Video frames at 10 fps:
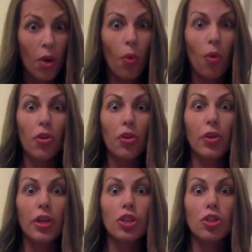or they're
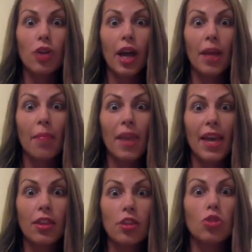going to try to
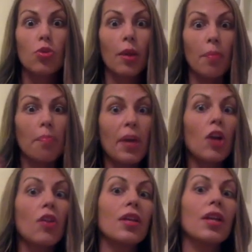make the story
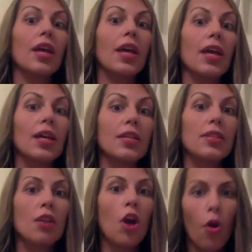bigger than it
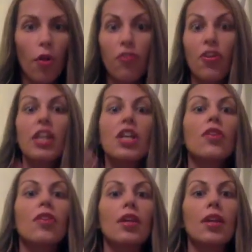is, or
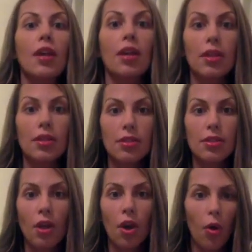funnier than it
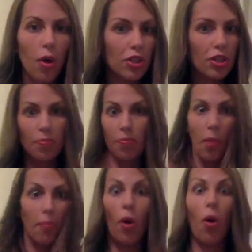is, or just
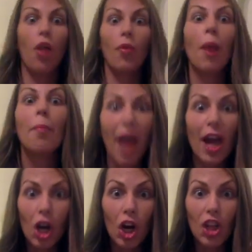all around
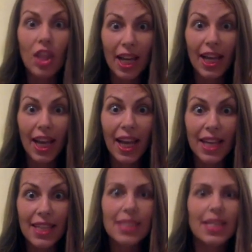better than it
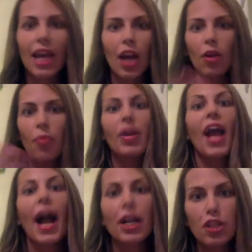is to get a
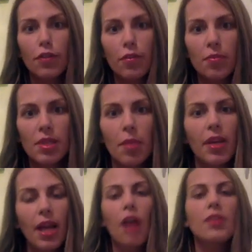reaction from
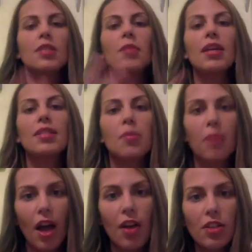somebody else to make
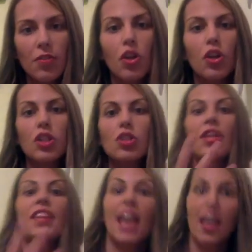someone else feel good so
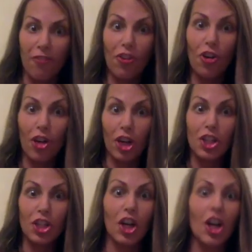that they feel good
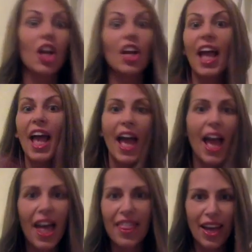in turn.
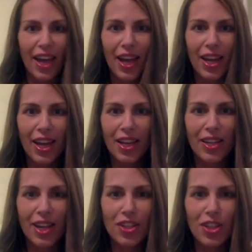And then
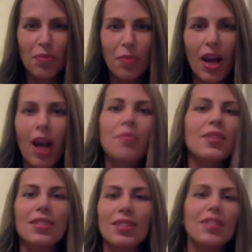it just
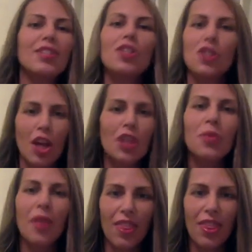becomes this
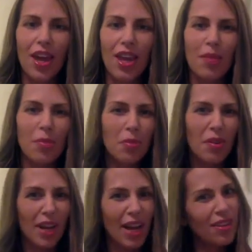disingenuous thing. And then people
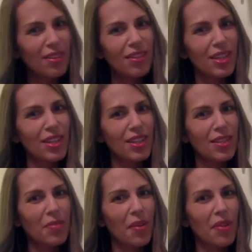go, I don't know what it
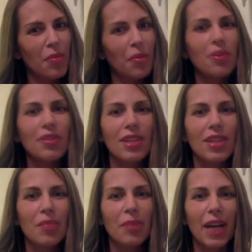is about that
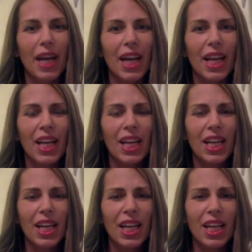person, but
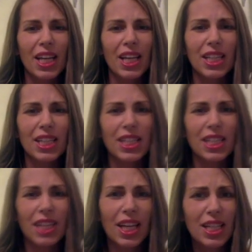it
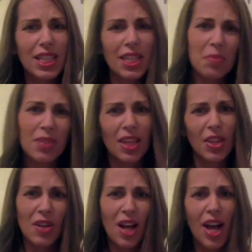just kind of seems like
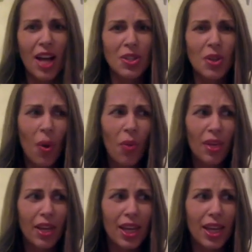they're not
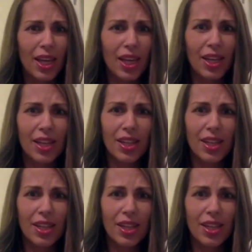totally,